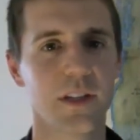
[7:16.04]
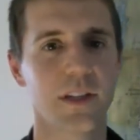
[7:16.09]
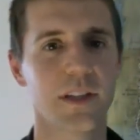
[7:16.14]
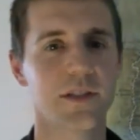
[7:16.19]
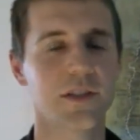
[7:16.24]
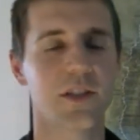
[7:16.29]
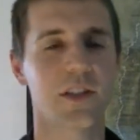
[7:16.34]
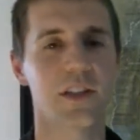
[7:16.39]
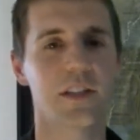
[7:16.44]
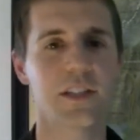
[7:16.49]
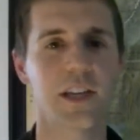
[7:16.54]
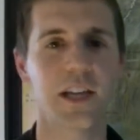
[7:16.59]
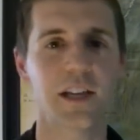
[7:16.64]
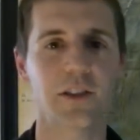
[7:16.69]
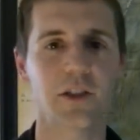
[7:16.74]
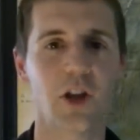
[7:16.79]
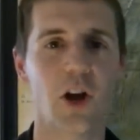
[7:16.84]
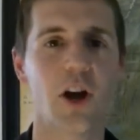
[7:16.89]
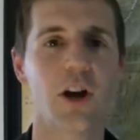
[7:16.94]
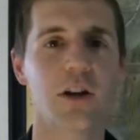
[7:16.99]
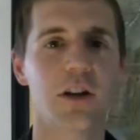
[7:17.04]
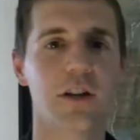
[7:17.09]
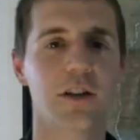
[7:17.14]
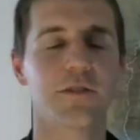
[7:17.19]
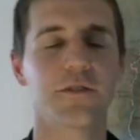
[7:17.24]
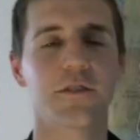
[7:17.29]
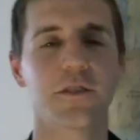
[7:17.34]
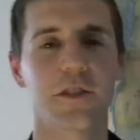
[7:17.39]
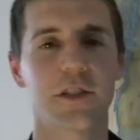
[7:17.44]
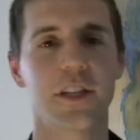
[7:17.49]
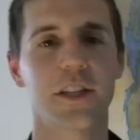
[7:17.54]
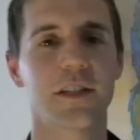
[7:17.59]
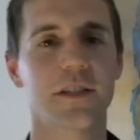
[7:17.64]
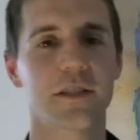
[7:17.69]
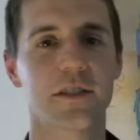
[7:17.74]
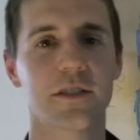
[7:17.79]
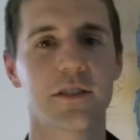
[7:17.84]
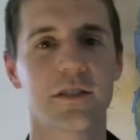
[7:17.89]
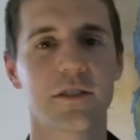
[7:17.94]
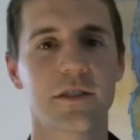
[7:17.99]
It's going to take longer for
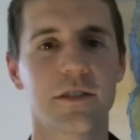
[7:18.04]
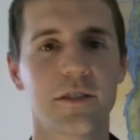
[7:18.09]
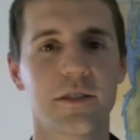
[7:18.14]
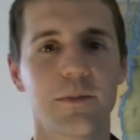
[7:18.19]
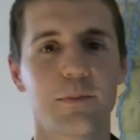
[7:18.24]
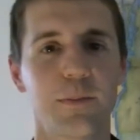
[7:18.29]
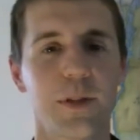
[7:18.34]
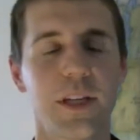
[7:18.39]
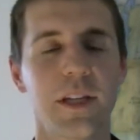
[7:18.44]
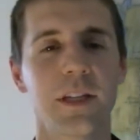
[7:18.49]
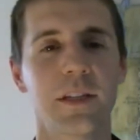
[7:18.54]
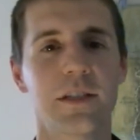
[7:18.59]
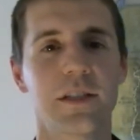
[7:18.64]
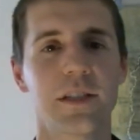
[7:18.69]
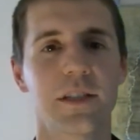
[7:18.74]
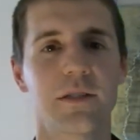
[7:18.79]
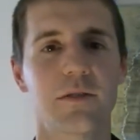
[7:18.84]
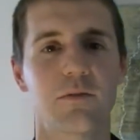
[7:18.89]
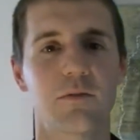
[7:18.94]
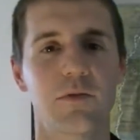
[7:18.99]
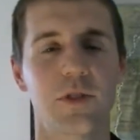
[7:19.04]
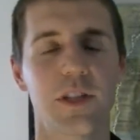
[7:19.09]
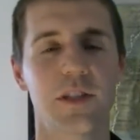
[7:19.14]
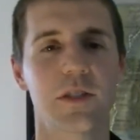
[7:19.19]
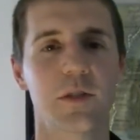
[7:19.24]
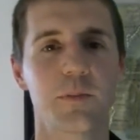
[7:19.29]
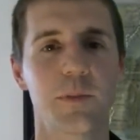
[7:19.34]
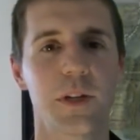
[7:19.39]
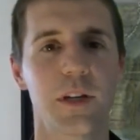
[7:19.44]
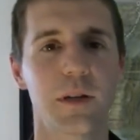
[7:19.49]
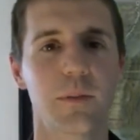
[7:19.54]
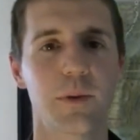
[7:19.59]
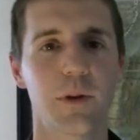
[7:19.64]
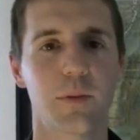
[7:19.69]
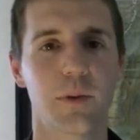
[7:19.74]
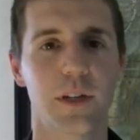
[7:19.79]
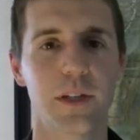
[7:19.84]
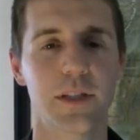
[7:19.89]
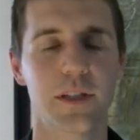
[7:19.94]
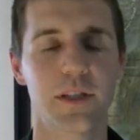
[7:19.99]
this bean to disappear, but
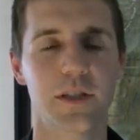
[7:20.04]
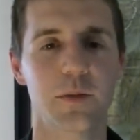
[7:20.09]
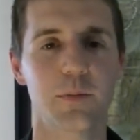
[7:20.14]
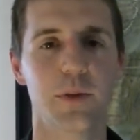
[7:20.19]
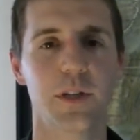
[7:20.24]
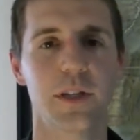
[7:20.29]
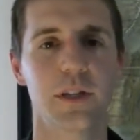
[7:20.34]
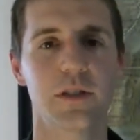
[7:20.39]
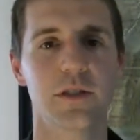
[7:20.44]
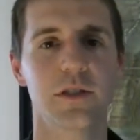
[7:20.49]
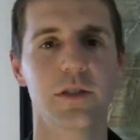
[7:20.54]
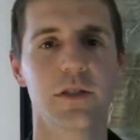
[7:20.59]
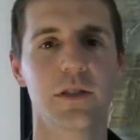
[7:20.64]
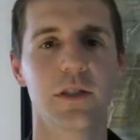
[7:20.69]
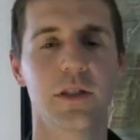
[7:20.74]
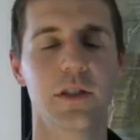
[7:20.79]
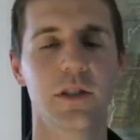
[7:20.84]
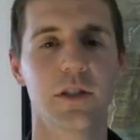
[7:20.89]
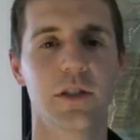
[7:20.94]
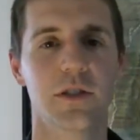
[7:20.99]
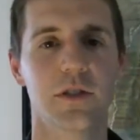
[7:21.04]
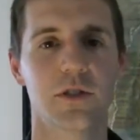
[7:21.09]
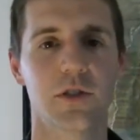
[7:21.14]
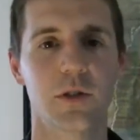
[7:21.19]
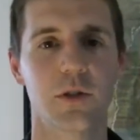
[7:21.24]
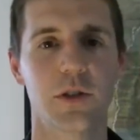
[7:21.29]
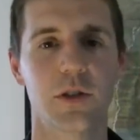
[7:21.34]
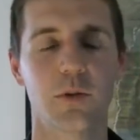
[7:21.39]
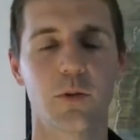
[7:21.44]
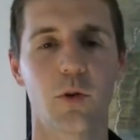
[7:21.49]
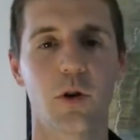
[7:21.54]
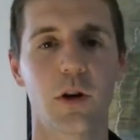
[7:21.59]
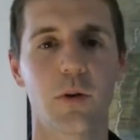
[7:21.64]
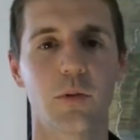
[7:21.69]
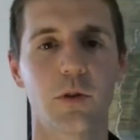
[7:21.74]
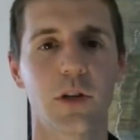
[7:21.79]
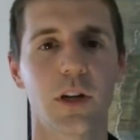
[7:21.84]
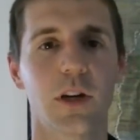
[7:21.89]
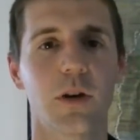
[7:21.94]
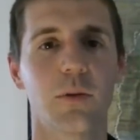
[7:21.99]
when it disappears, so your wart
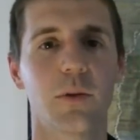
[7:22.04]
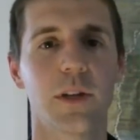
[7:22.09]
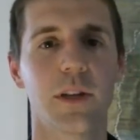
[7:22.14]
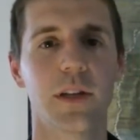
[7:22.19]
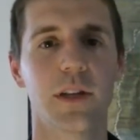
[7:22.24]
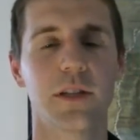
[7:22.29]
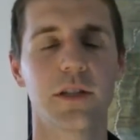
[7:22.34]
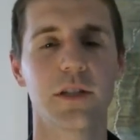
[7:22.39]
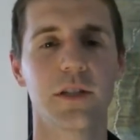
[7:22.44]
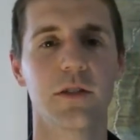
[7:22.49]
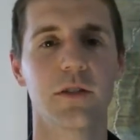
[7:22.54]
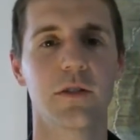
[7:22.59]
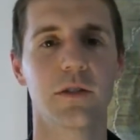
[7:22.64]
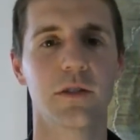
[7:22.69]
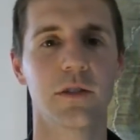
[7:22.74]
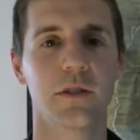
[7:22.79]
will go with it too.